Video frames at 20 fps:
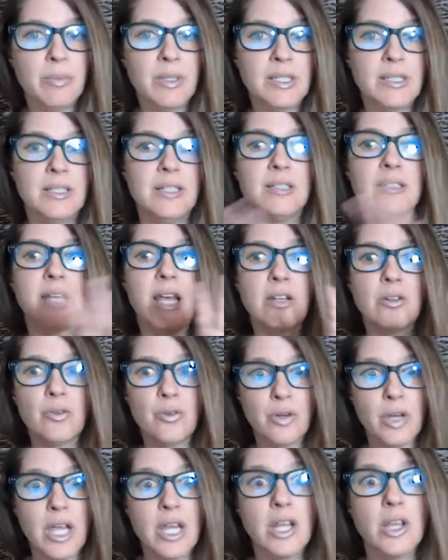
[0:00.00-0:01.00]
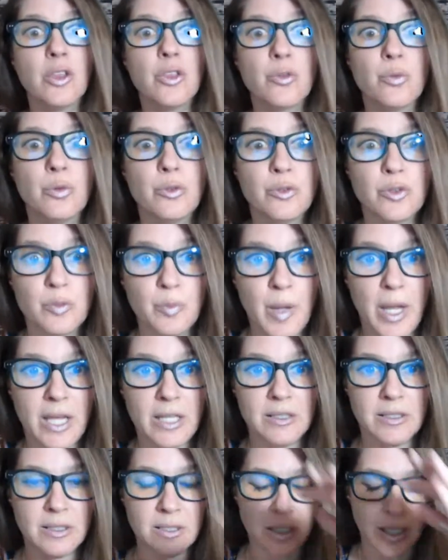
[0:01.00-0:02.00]
business and creating through
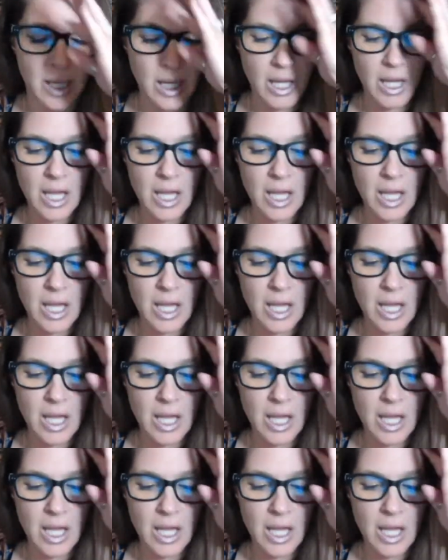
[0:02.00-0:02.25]
space.